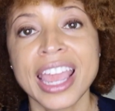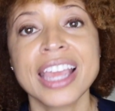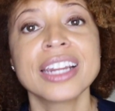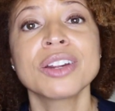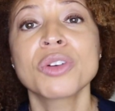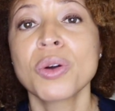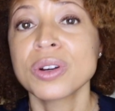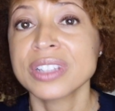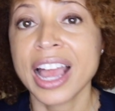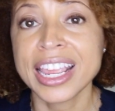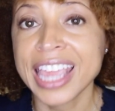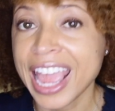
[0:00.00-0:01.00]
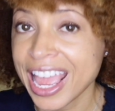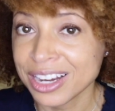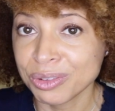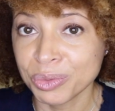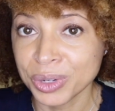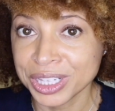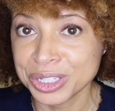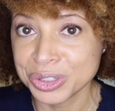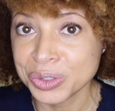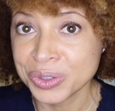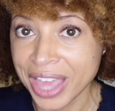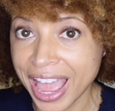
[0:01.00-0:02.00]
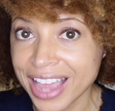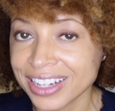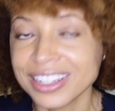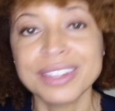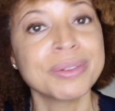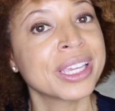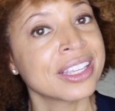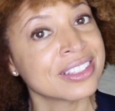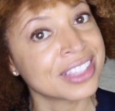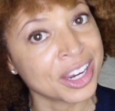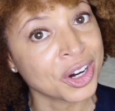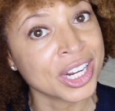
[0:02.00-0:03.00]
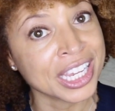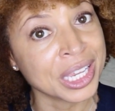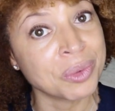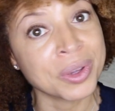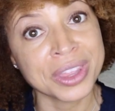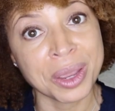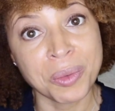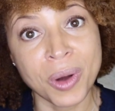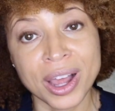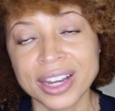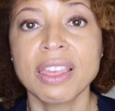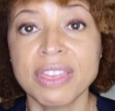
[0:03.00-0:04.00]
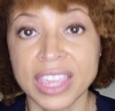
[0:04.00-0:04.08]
and of course, I can't really do that because they're gonna eat what they want.